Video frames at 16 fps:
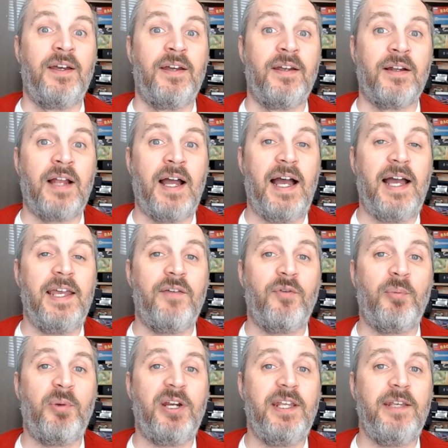Hi,
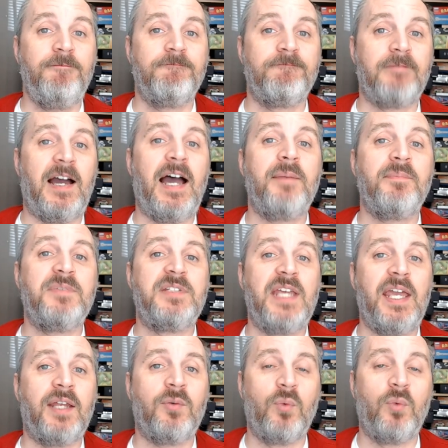everybody. I'm
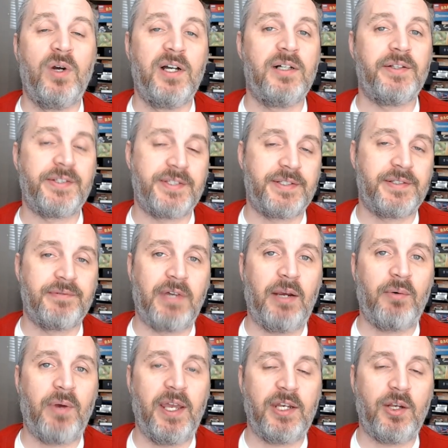Dan Wells. I
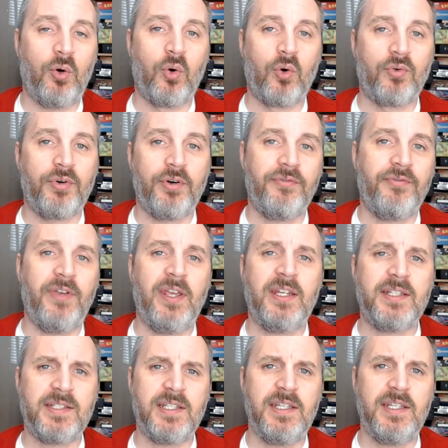write horror,
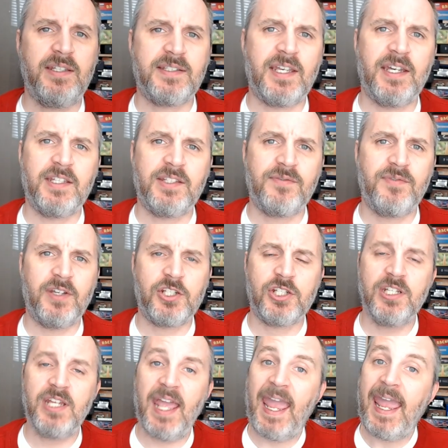fantasy, science
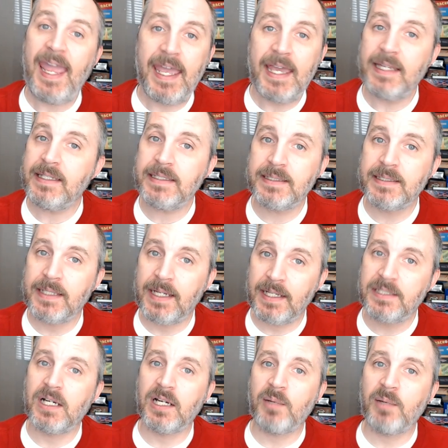fiction, and I
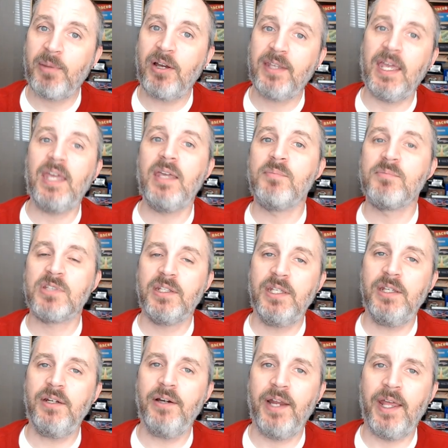talk about games on the
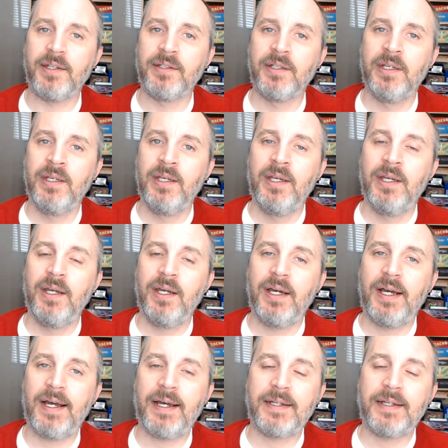internet.
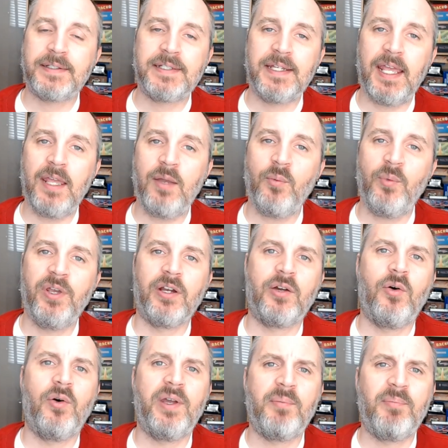Today, we are
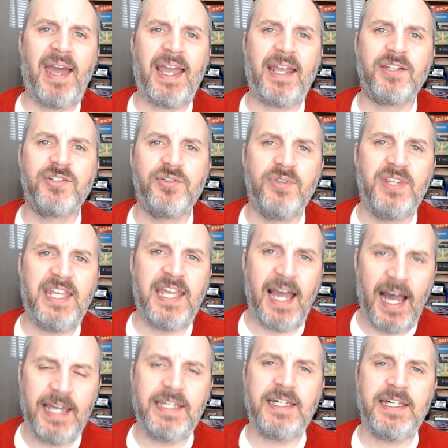going back to the
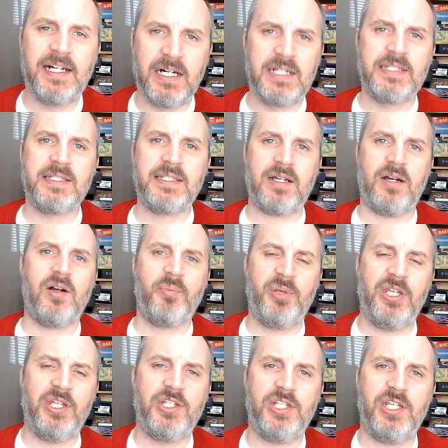Icons
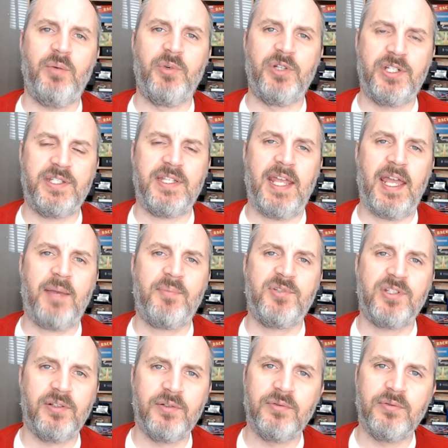RPG, which is an
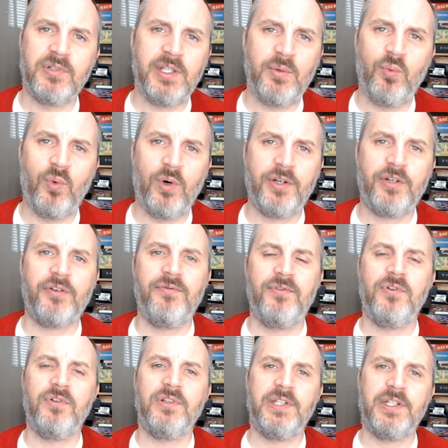absolutely
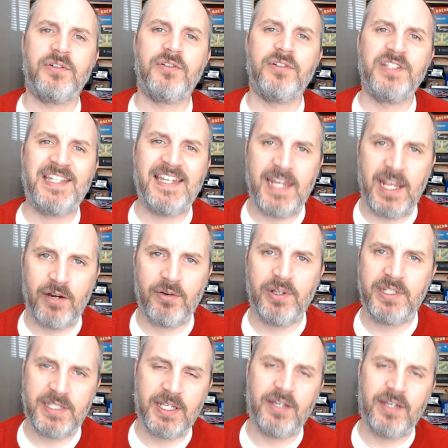wonderful little
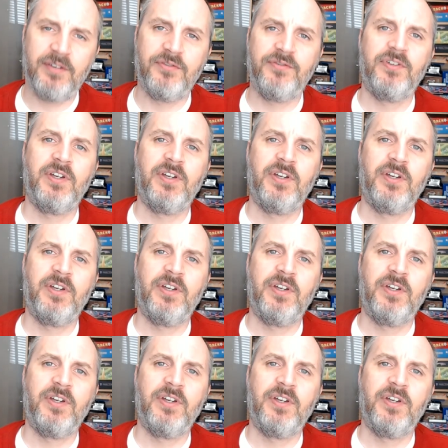narrative